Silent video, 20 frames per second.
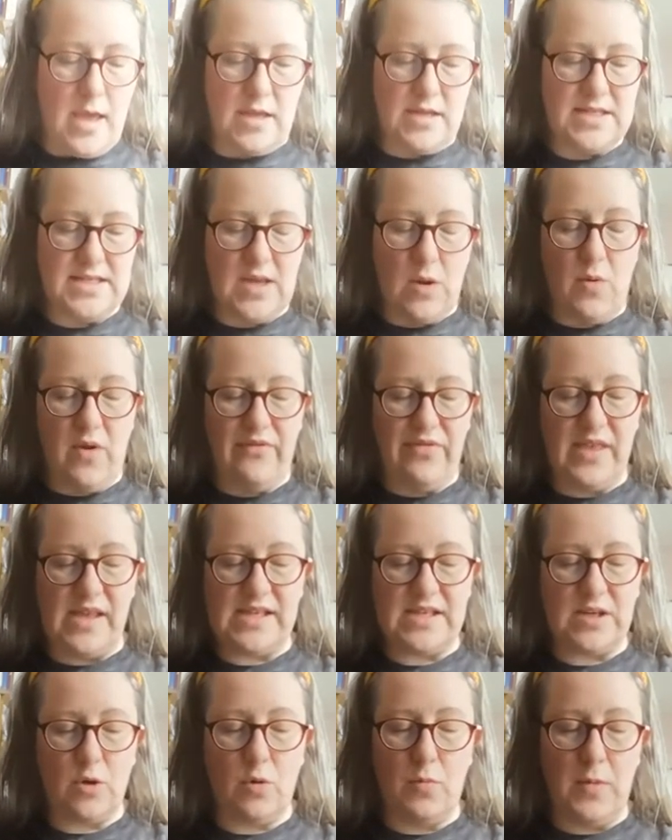So if
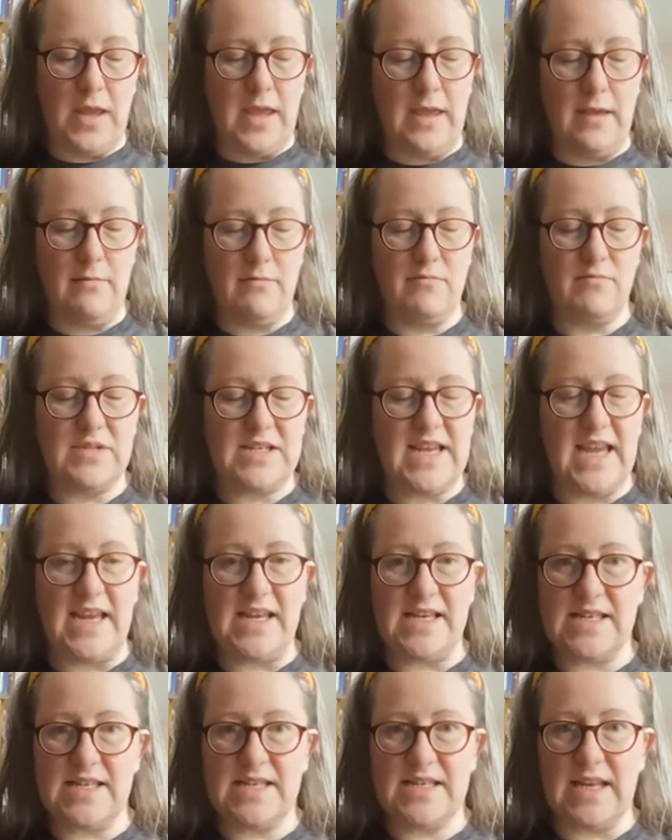this gummy
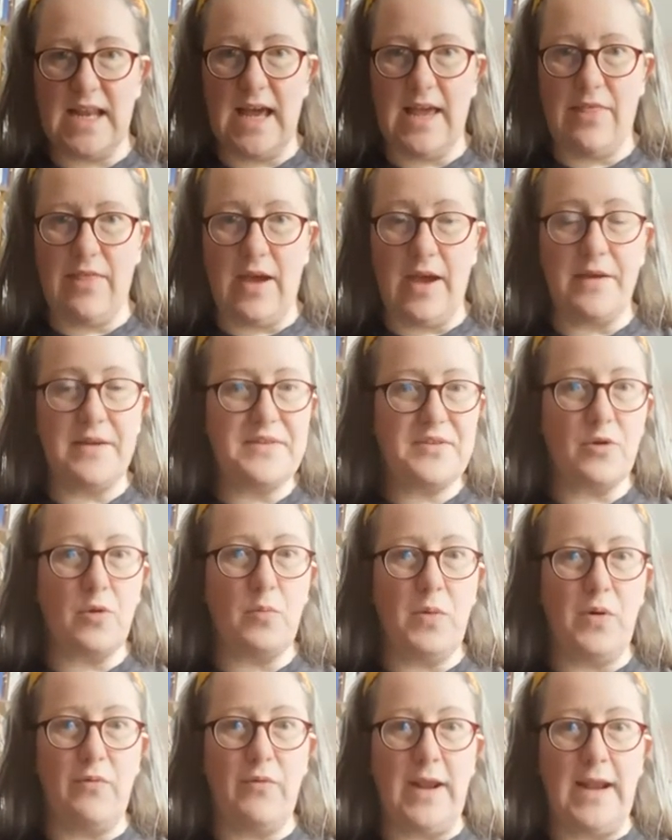tastes like that, it's
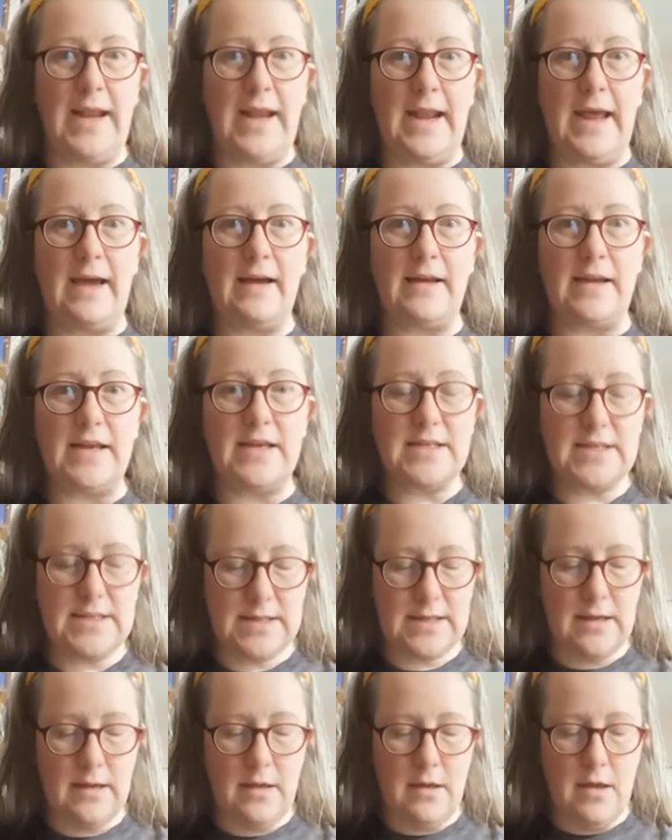going to be really nice.
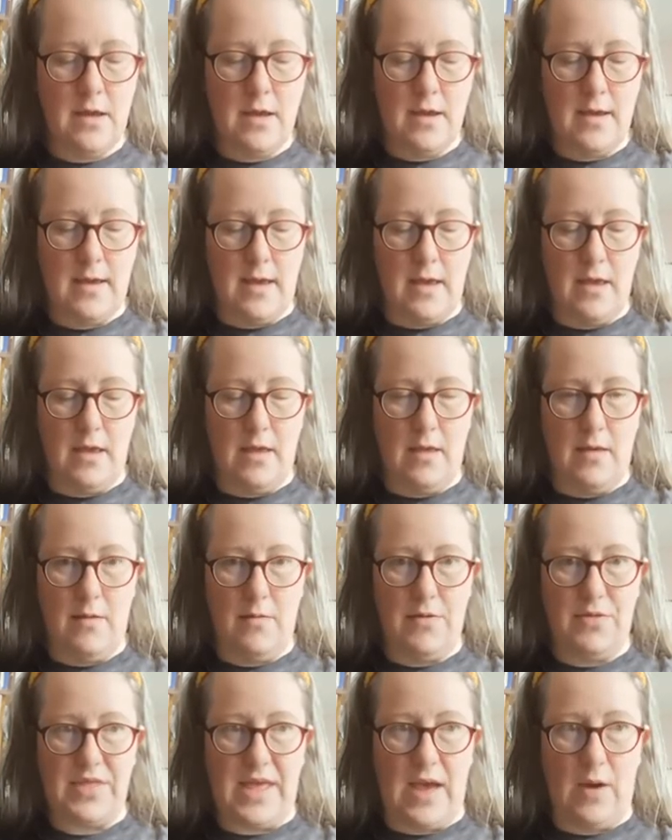
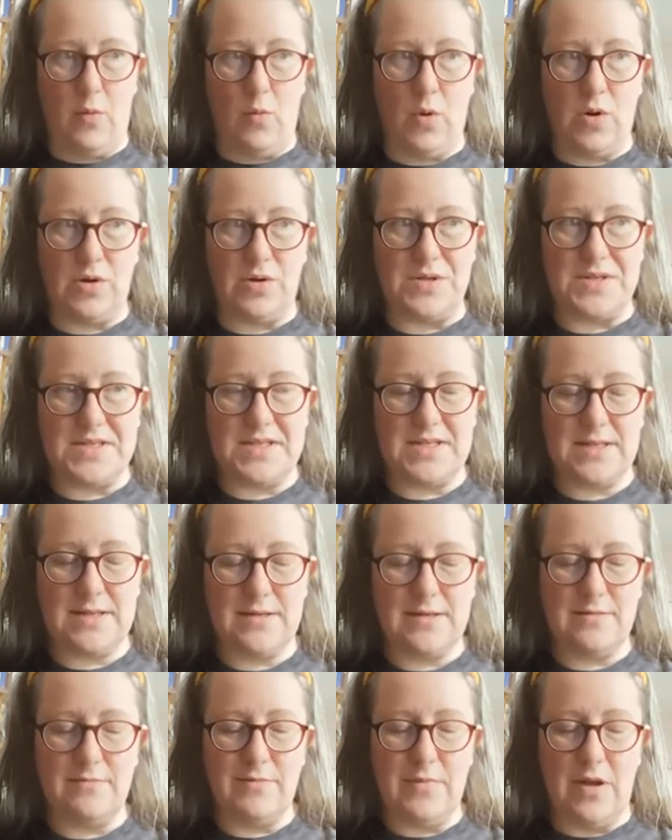That was
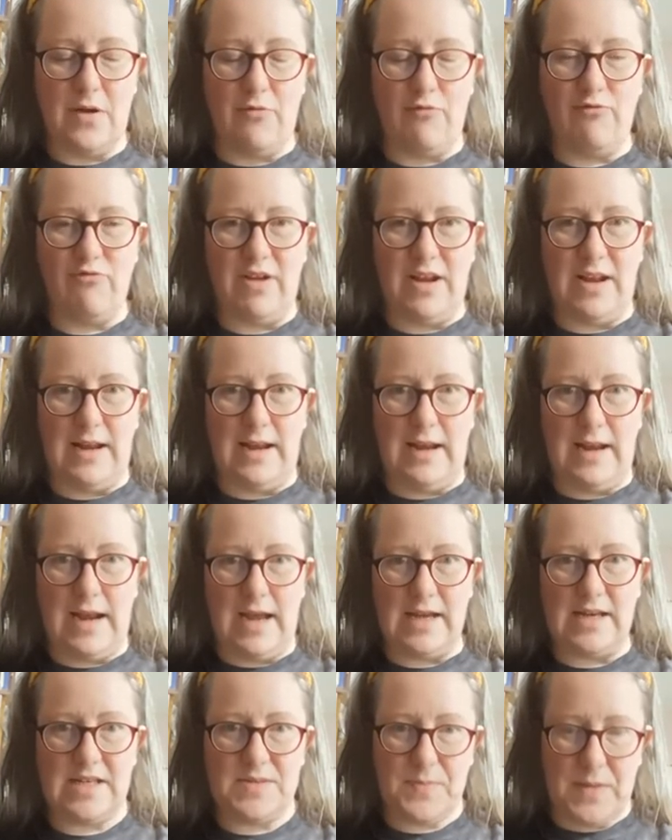a really
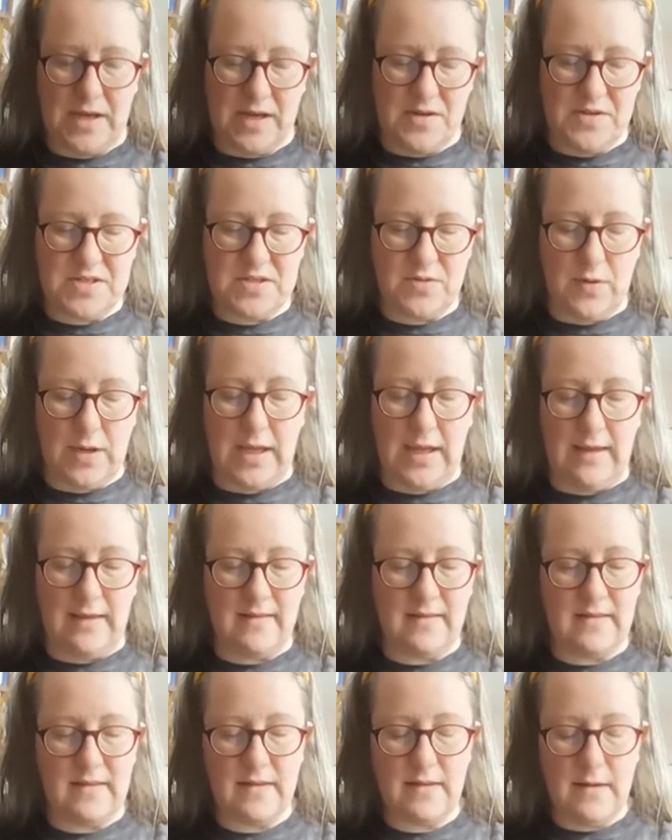nice bag of
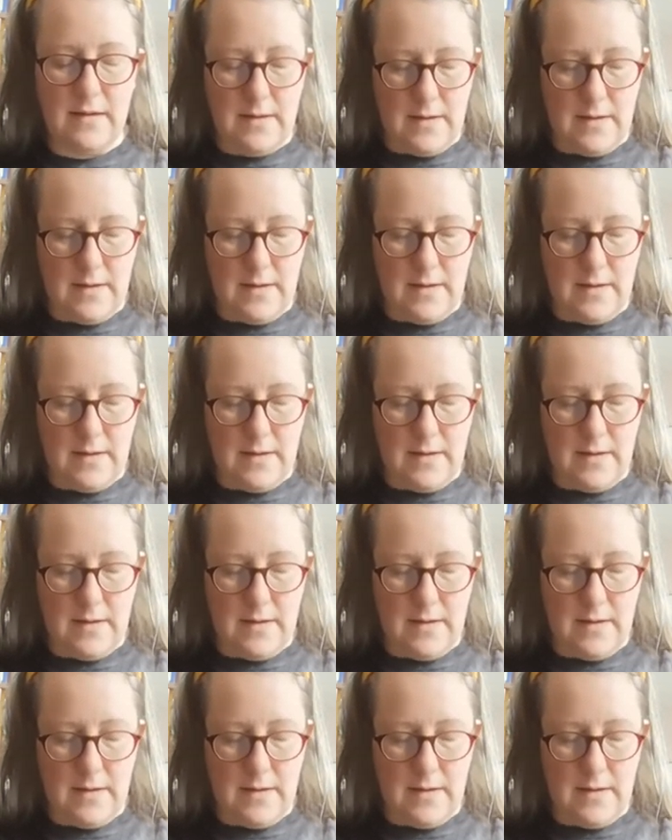sweets.